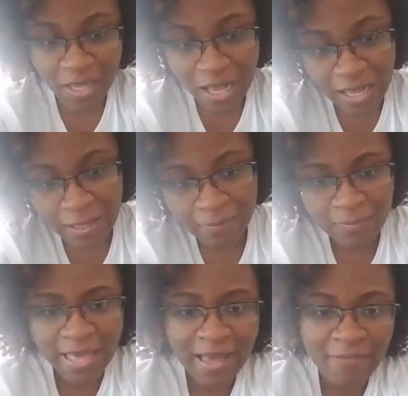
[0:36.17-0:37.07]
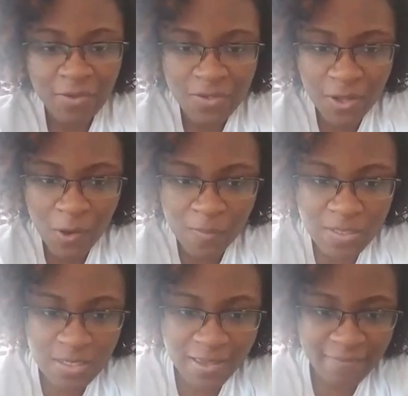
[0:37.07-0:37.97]
Have you
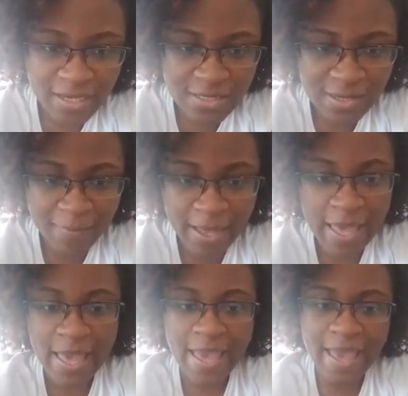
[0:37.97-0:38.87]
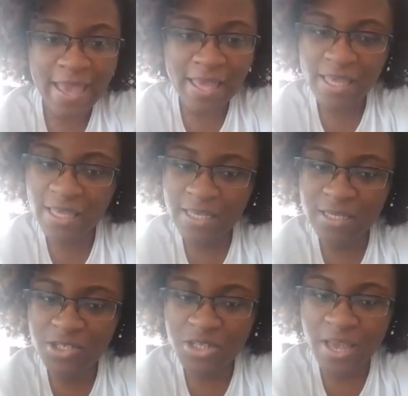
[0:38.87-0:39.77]
scoped? Have I? Hey,
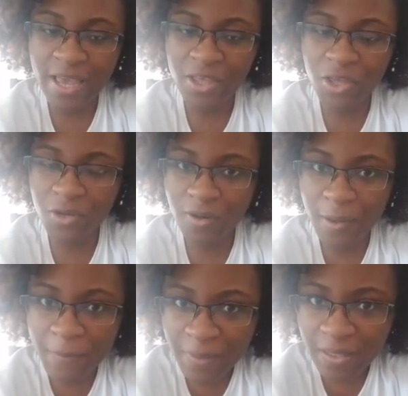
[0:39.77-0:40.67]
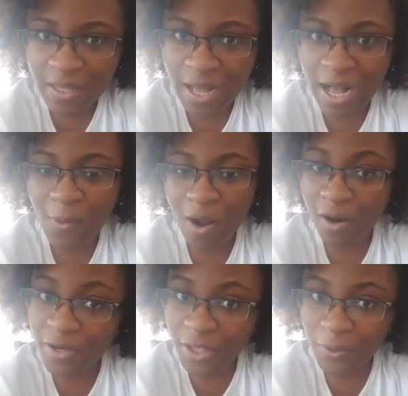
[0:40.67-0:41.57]
EJ Europe. How
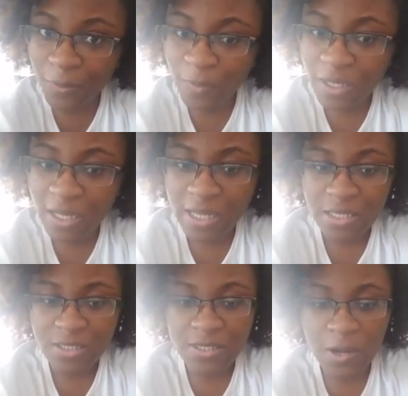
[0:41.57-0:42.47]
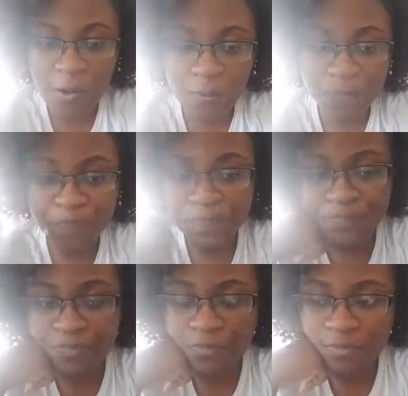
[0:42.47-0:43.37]
are you? So,
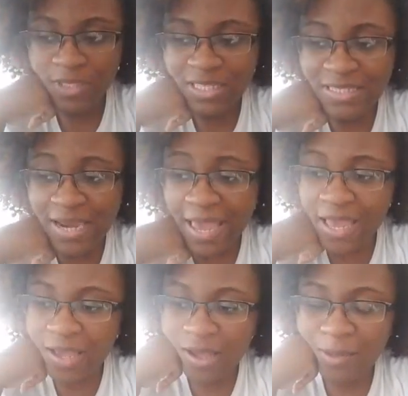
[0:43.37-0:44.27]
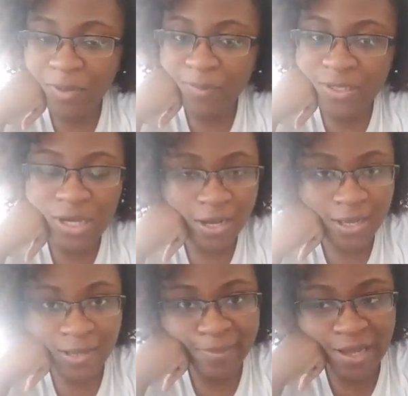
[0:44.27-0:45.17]
today I'm going to be
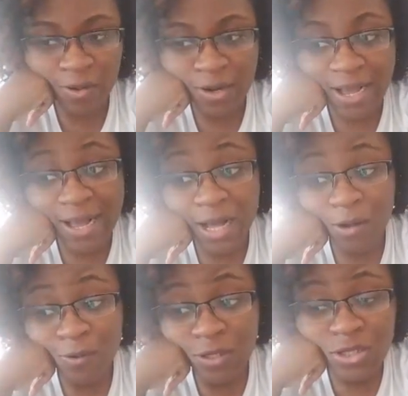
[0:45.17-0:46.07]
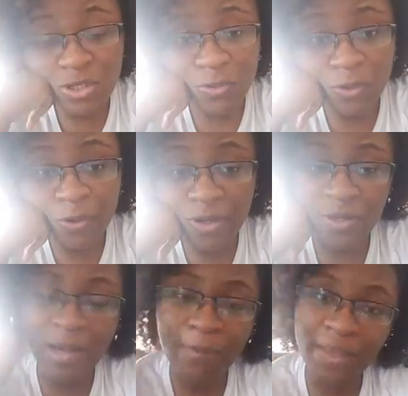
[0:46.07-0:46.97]
talking about how do you know you're
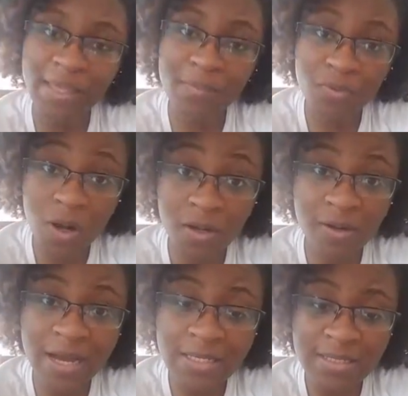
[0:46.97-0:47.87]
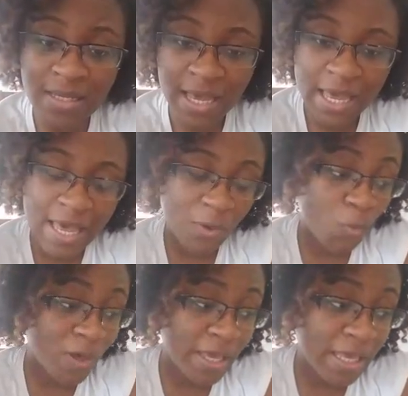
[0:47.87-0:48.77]
not making progress.
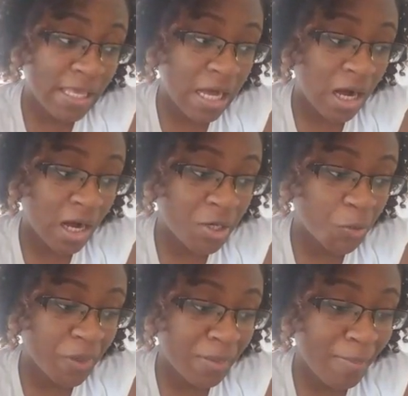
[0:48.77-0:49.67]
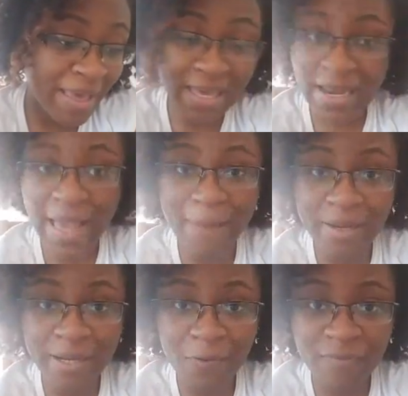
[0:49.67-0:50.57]
We are doing Make It
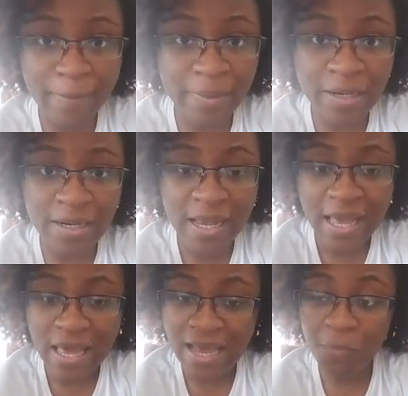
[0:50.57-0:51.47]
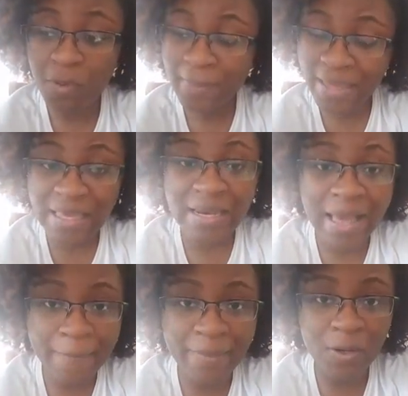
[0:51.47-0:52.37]
Happen November, and we're making it
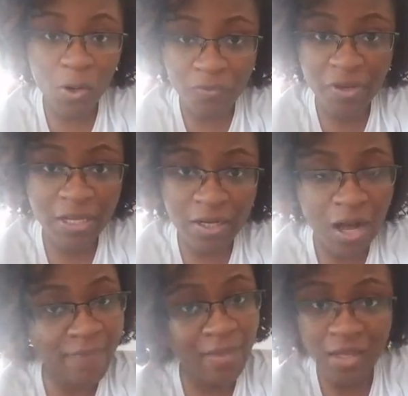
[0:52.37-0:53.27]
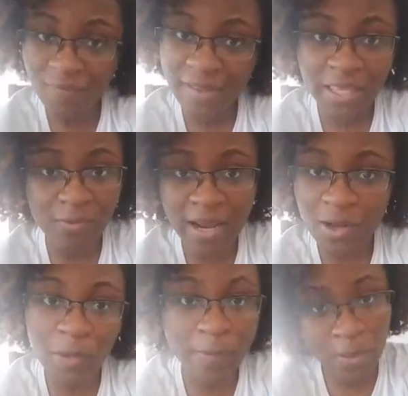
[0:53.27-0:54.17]
happen over here on the Live Like You Now
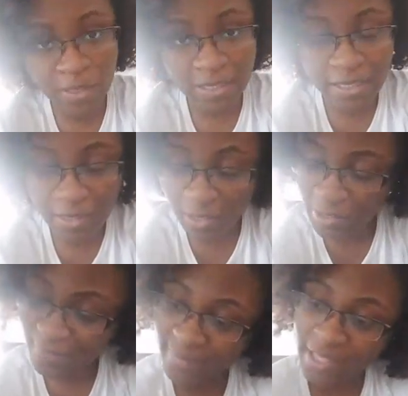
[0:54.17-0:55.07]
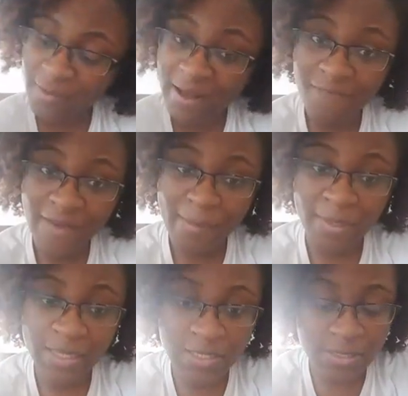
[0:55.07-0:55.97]
community, the Live Like You Now
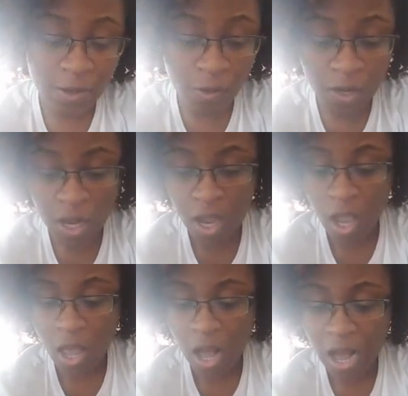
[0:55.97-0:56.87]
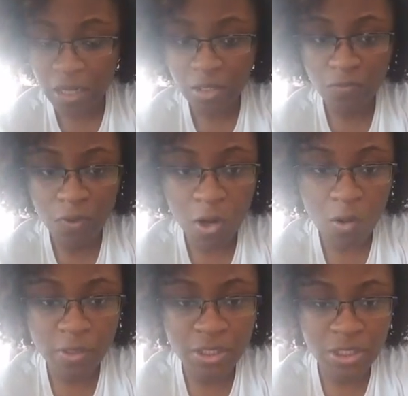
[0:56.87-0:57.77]
family. So, on the
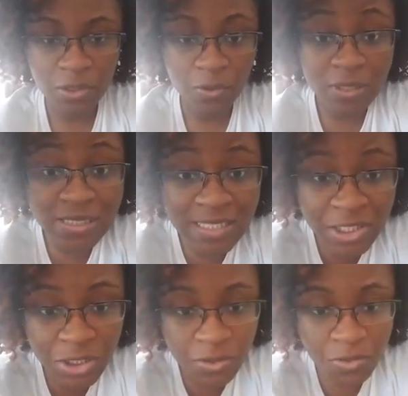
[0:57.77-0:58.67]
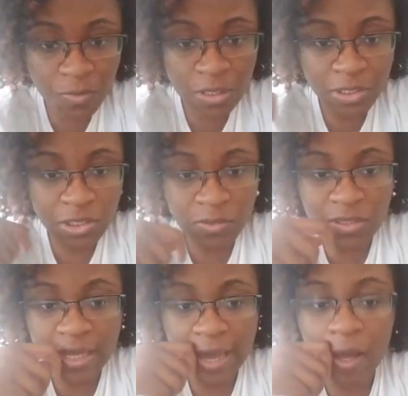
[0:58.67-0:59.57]
road to, did you do one on
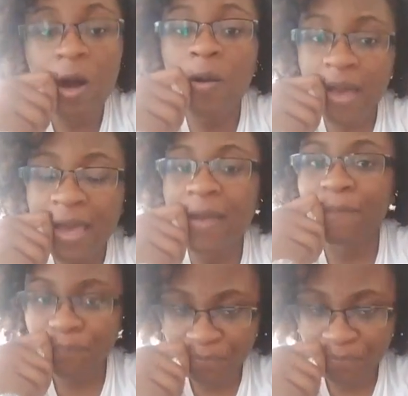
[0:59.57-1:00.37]
Tuesday? Okay.